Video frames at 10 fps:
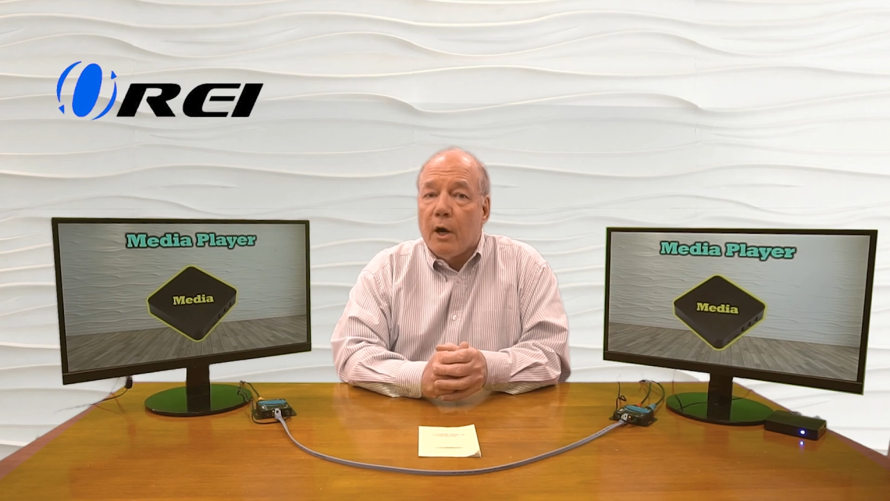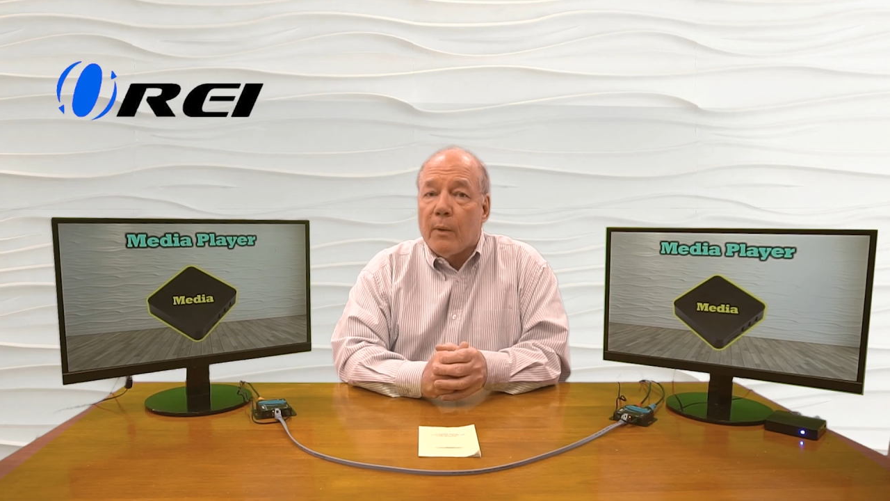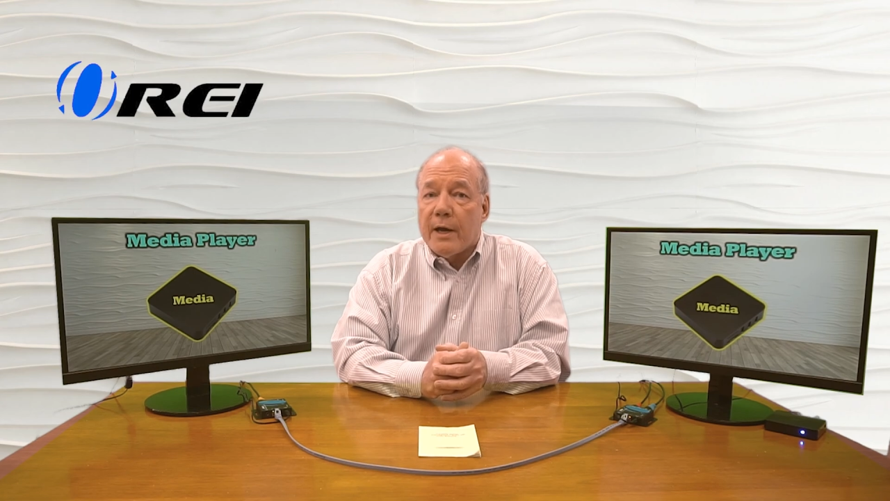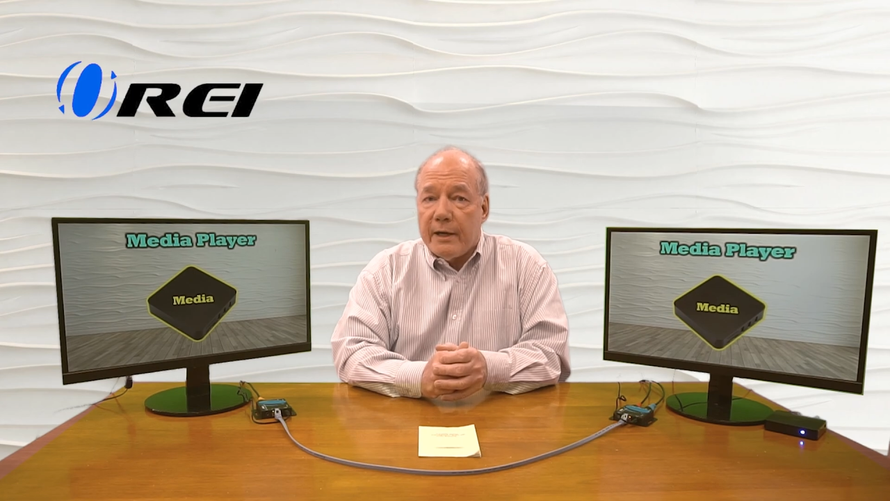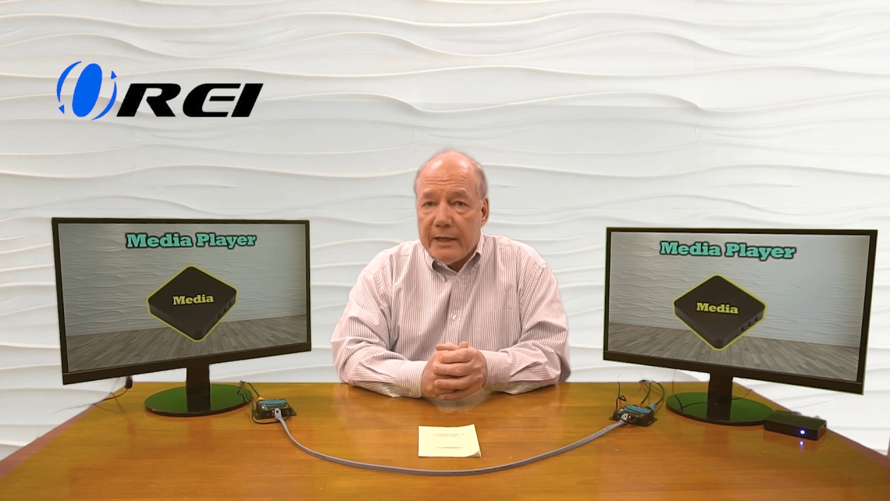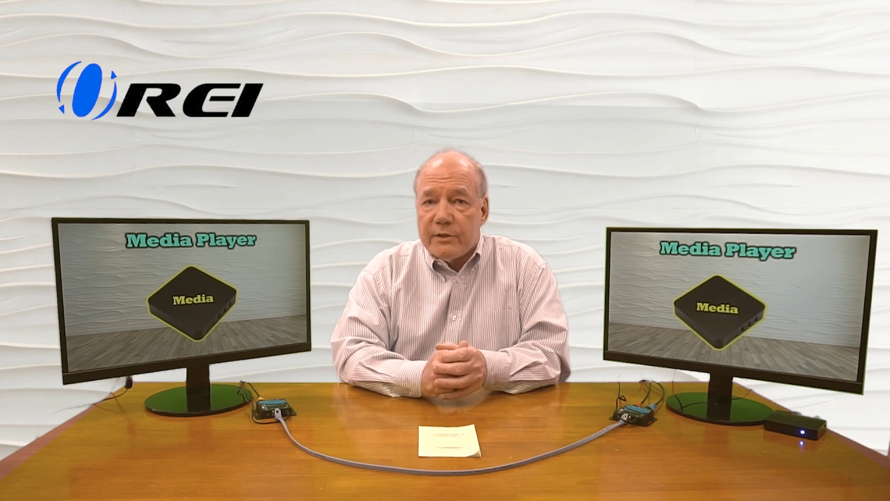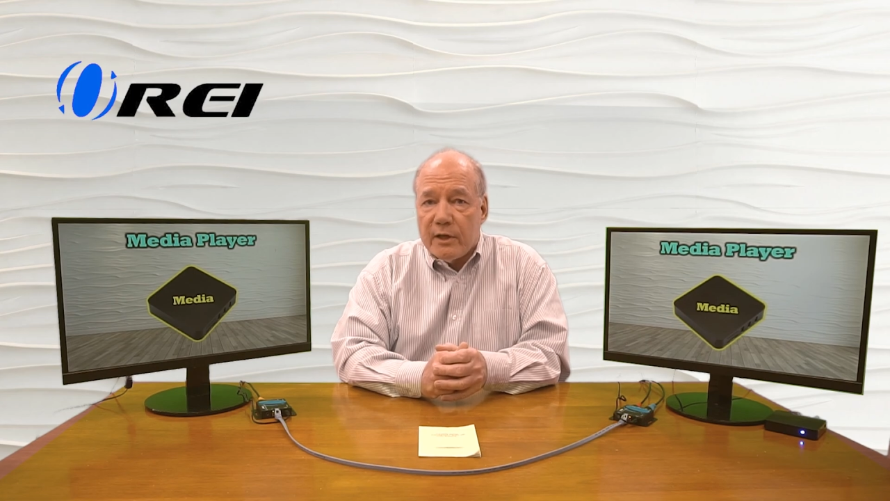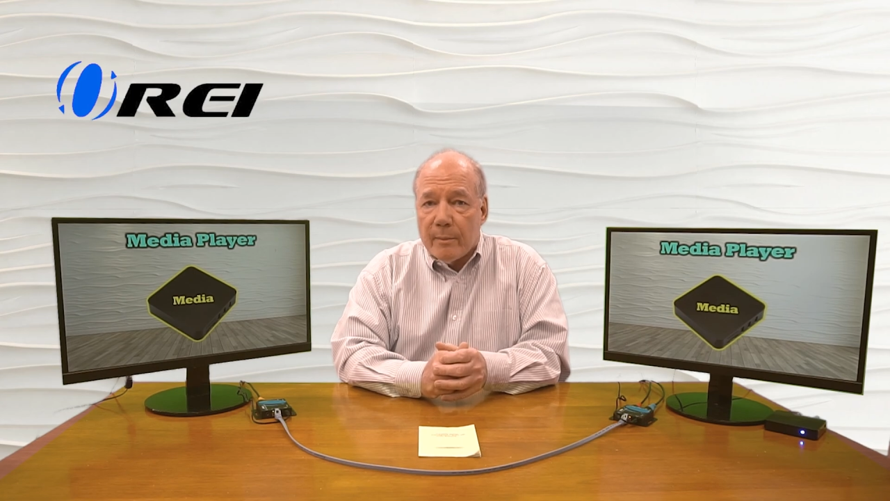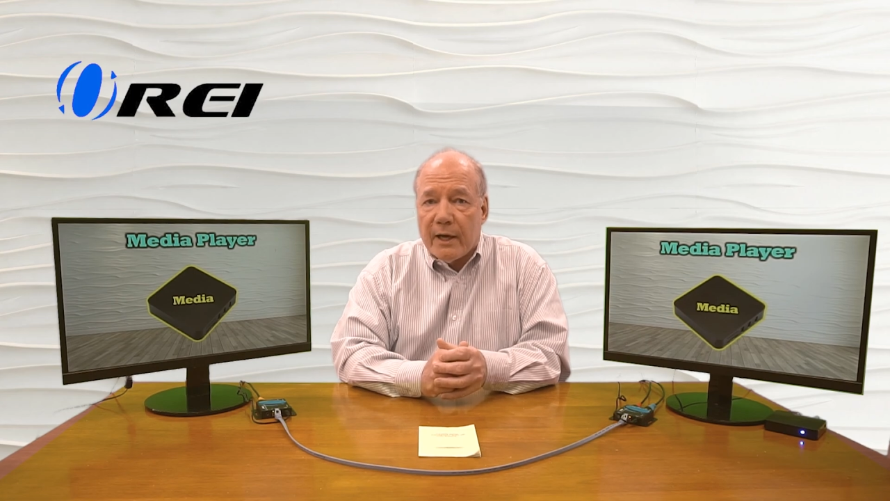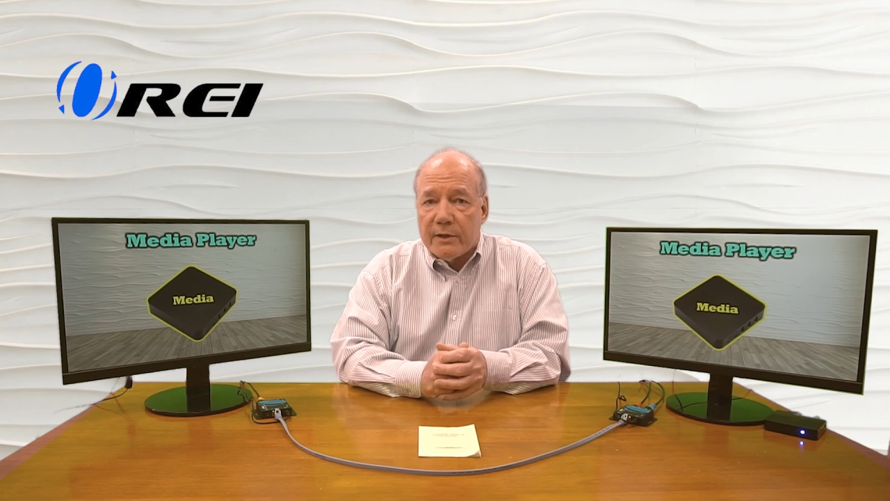around an
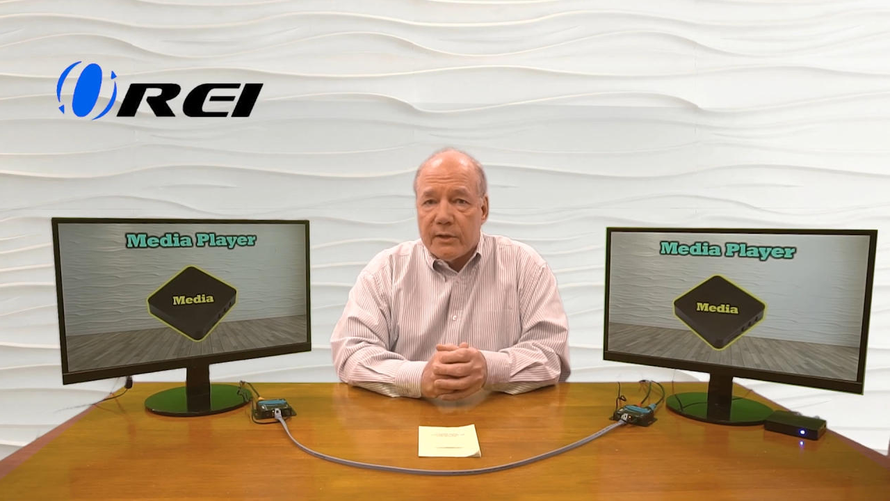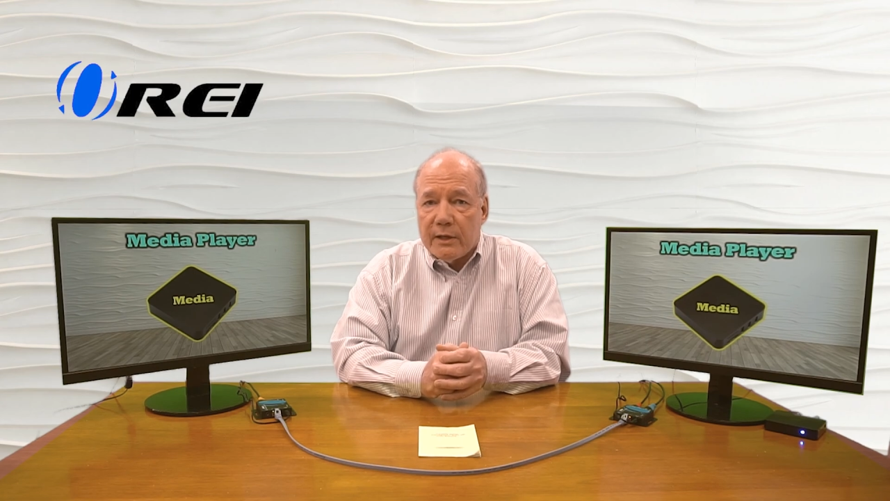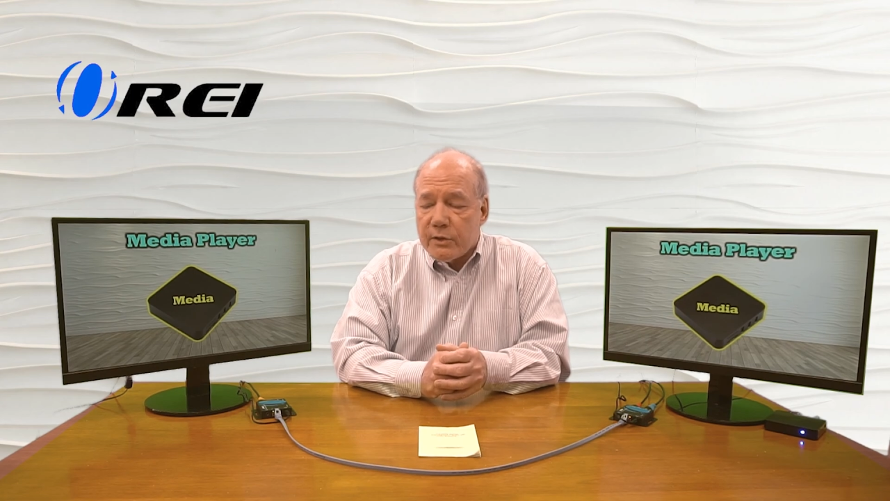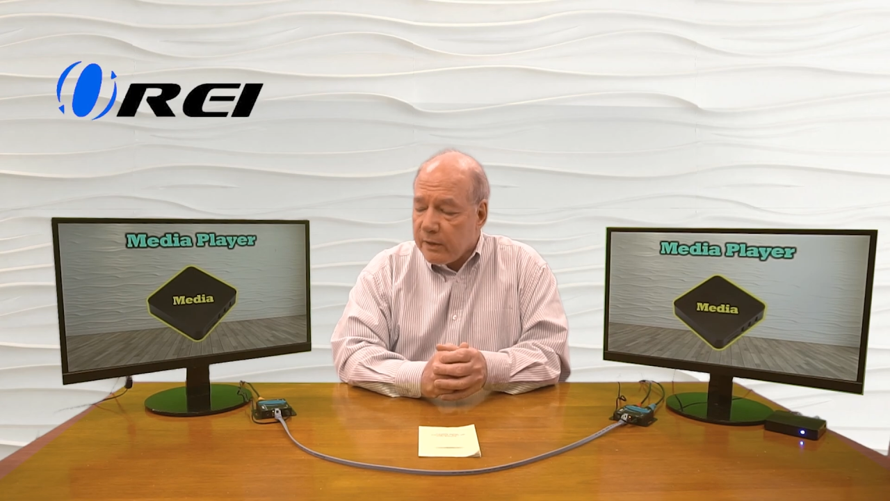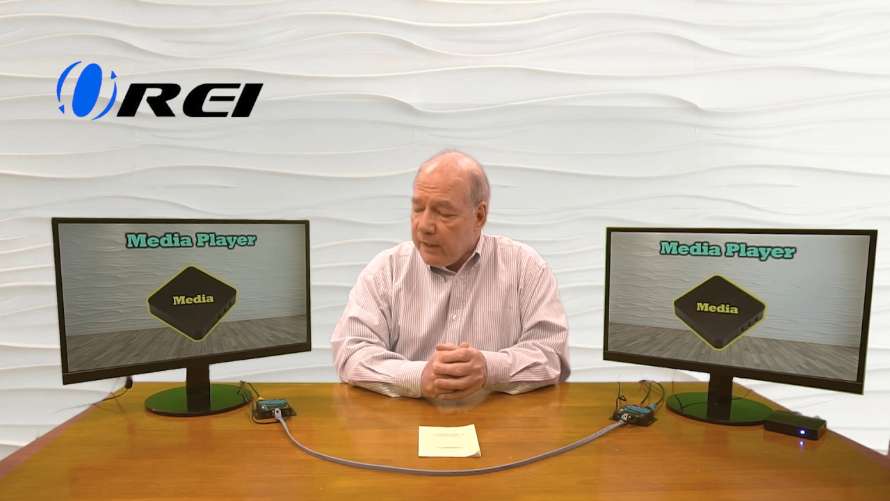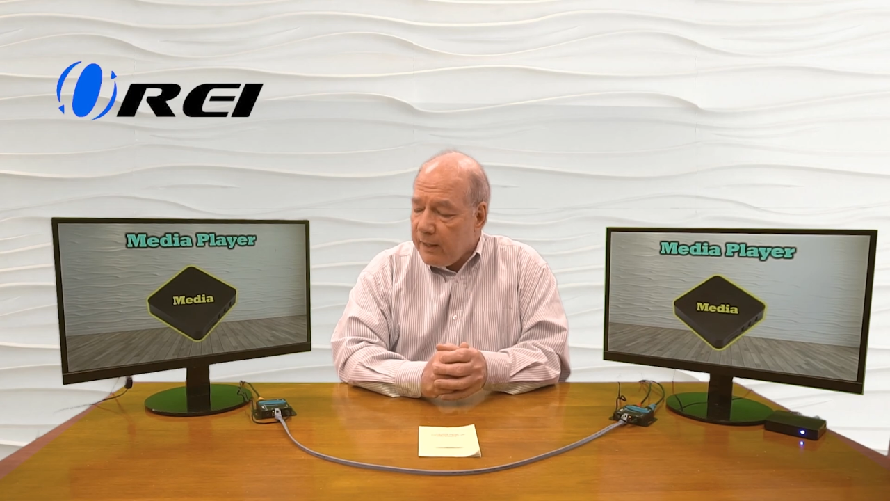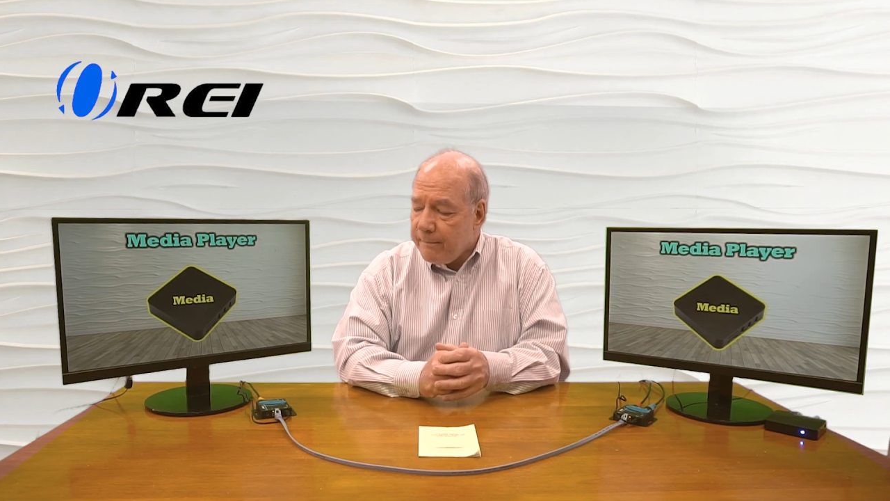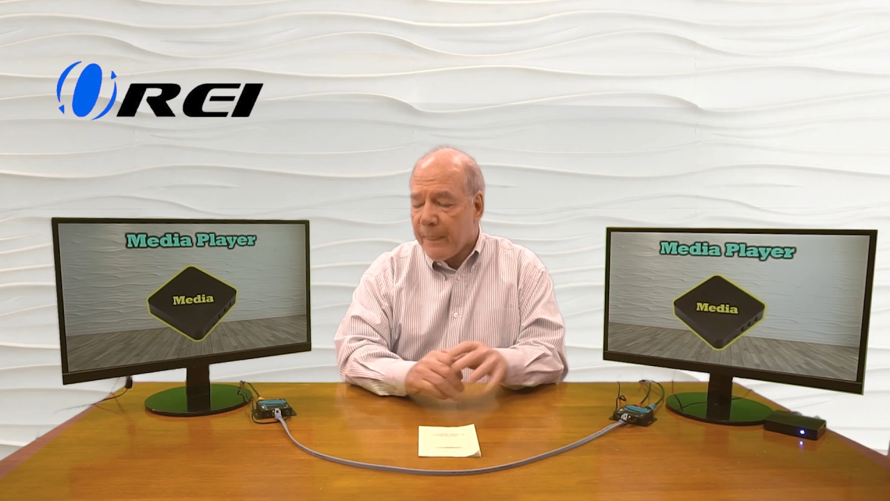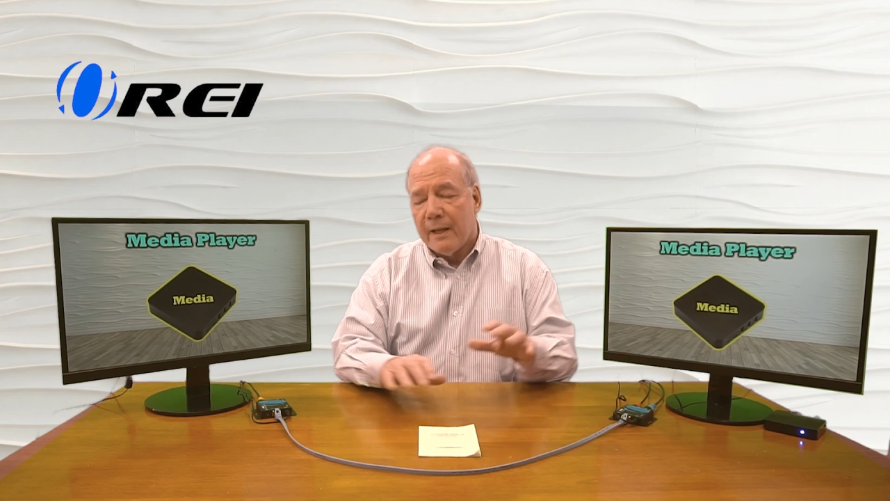HDMI extension kit.